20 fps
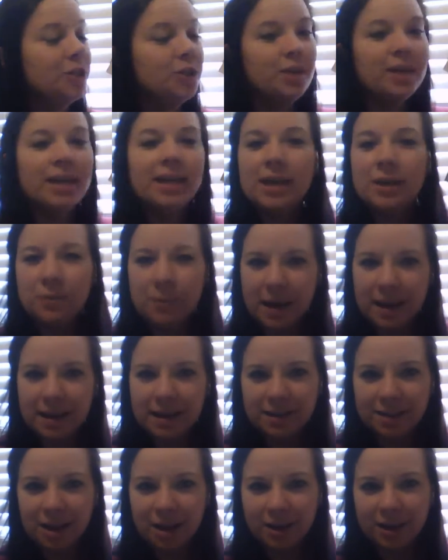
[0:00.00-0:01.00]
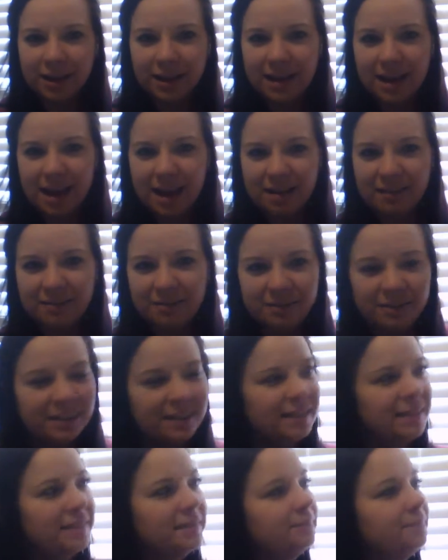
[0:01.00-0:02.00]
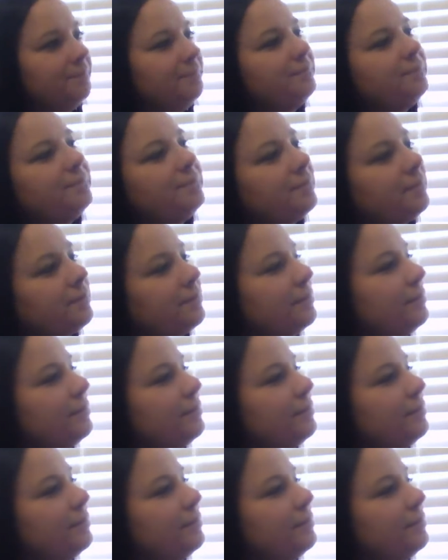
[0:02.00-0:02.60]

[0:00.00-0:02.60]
you think he waited long enough?